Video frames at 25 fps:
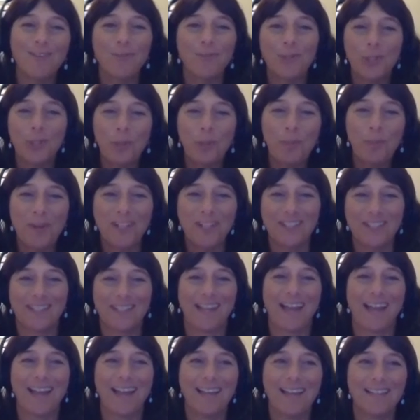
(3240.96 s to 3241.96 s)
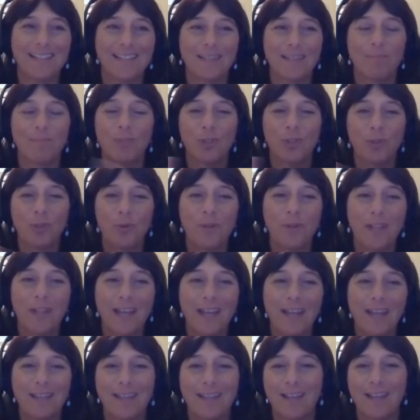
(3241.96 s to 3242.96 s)
so much, guys. I'm so
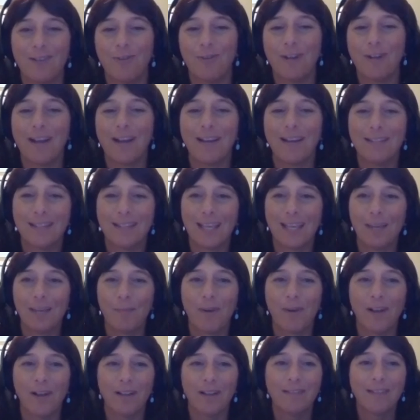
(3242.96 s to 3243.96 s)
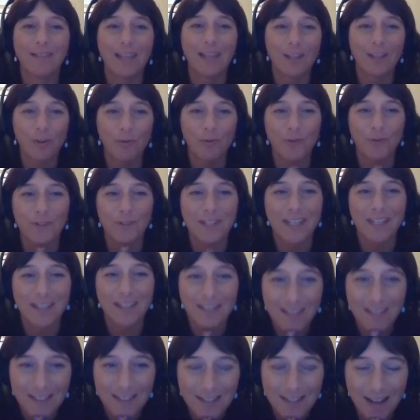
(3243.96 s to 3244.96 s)
glad that you guys came on. Thank you for
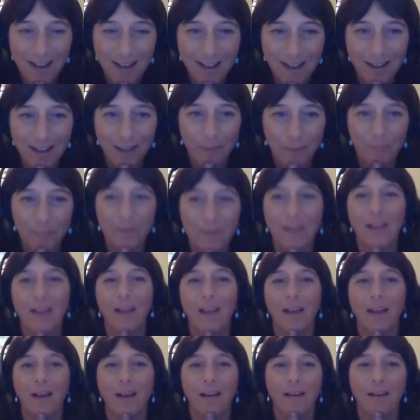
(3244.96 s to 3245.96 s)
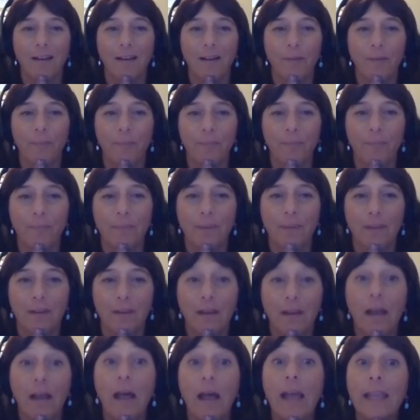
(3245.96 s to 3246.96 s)
taking the time. Um,
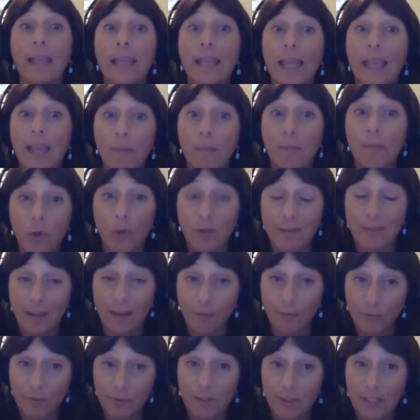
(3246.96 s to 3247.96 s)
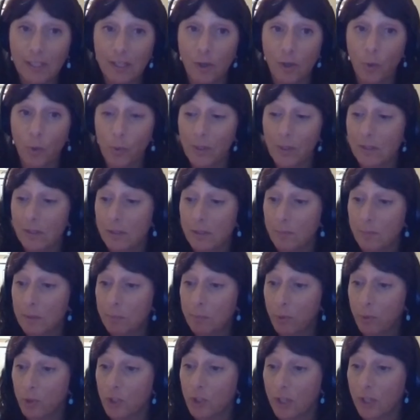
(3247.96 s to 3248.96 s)
I am definitely going to be
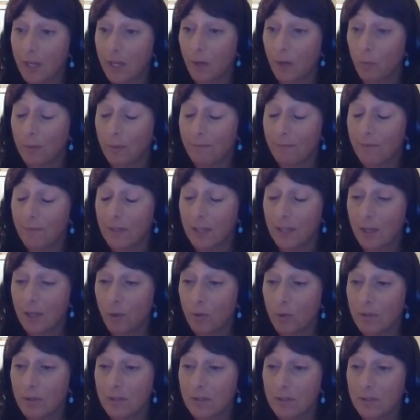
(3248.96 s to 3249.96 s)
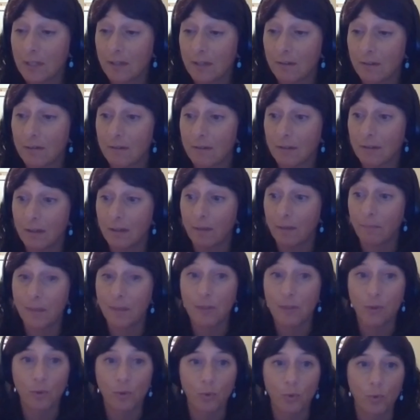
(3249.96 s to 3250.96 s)
pushing out WeVideo this year. Um, my
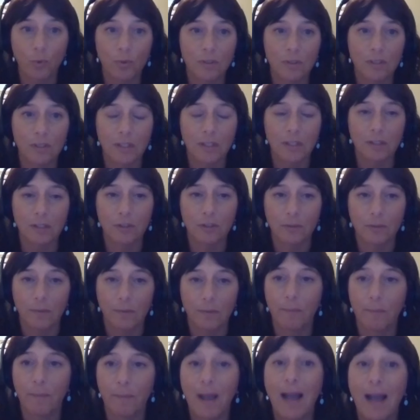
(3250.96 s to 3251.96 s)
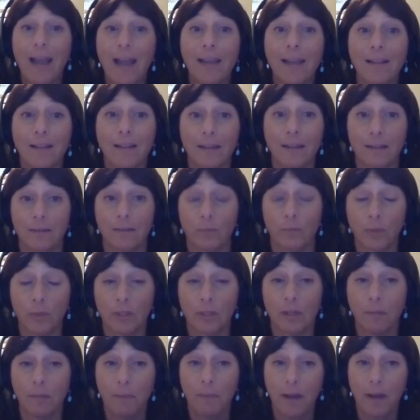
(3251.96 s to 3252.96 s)
school is going to pilot. We're
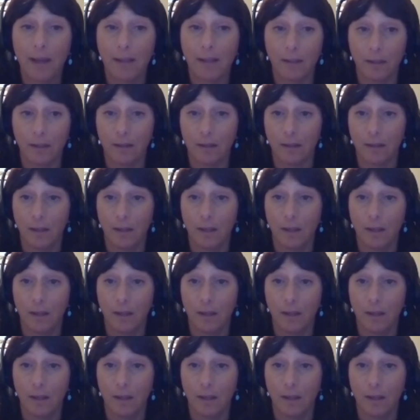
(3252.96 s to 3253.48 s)
going to pilot